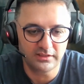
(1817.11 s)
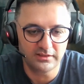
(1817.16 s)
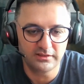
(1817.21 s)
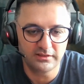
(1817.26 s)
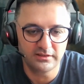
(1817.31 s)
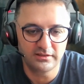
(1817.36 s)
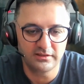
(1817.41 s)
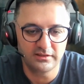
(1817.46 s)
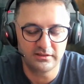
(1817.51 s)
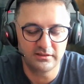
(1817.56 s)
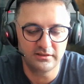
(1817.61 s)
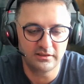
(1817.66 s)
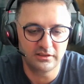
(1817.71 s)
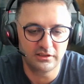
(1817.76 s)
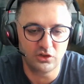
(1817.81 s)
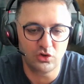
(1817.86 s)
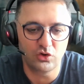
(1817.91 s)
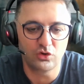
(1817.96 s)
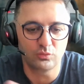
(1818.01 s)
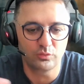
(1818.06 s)

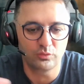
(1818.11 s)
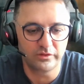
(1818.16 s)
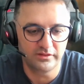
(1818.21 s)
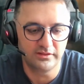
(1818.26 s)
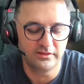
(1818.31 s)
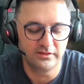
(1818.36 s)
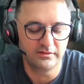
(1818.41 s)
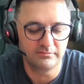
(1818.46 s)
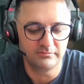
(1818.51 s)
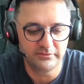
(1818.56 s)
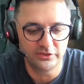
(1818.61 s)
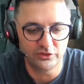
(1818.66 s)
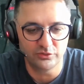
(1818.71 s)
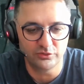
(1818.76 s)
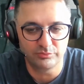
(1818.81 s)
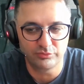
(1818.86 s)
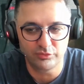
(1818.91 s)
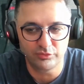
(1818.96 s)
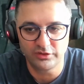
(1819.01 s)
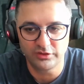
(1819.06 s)
along with the
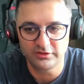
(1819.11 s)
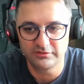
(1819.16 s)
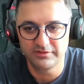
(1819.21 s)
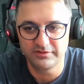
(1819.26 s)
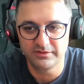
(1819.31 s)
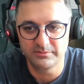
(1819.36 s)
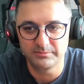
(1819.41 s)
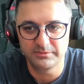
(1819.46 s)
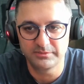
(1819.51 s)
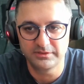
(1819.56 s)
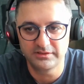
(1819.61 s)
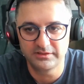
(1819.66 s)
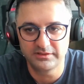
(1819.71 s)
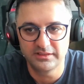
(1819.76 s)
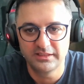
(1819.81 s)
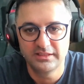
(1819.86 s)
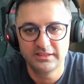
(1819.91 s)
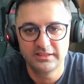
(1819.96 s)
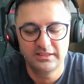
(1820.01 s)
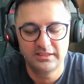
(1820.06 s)
product
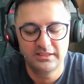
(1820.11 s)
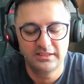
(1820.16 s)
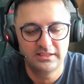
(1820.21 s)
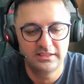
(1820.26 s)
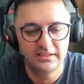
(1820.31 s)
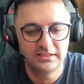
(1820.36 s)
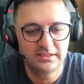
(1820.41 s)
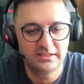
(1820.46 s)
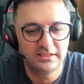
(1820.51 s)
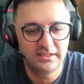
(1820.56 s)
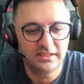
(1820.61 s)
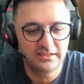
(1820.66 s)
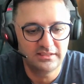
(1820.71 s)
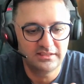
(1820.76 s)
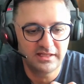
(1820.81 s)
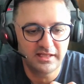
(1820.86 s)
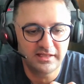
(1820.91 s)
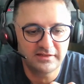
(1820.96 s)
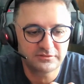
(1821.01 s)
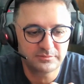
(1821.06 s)
development and
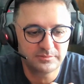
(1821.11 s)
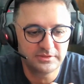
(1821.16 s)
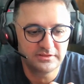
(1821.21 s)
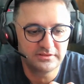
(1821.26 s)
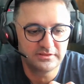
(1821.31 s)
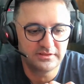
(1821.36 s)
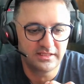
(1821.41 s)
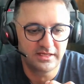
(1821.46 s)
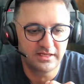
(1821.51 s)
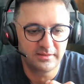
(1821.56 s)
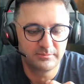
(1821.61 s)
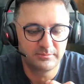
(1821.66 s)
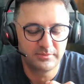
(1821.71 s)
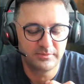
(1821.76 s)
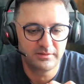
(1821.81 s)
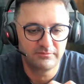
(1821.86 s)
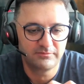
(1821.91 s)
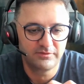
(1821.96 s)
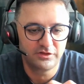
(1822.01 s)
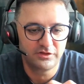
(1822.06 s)
enhancement that
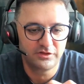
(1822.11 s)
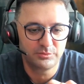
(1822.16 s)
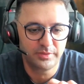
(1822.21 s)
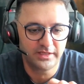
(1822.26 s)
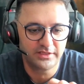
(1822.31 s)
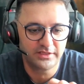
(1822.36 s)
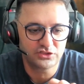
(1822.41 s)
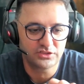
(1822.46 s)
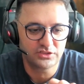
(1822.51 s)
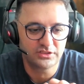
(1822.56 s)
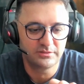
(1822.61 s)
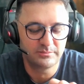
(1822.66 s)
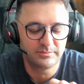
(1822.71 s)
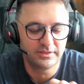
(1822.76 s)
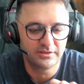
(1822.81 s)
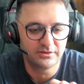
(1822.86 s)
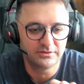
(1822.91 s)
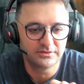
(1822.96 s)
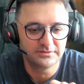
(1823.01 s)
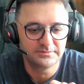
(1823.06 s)
I'm very passionate
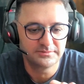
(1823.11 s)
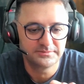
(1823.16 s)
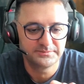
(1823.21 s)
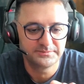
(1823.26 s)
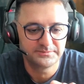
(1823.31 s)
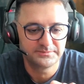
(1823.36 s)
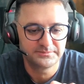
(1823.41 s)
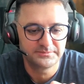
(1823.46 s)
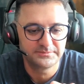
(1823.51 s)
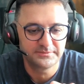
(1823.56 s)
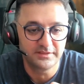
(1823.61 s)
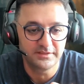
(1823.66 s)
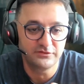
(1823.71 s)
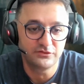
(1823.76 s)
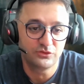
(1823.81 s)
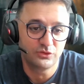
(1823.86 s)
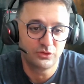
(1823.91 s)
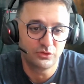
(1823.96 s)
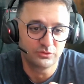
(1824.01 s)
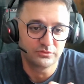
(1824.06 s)
about,
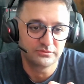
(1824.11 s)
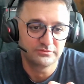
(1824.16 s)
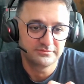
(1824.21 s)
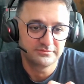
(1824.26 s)
as you know.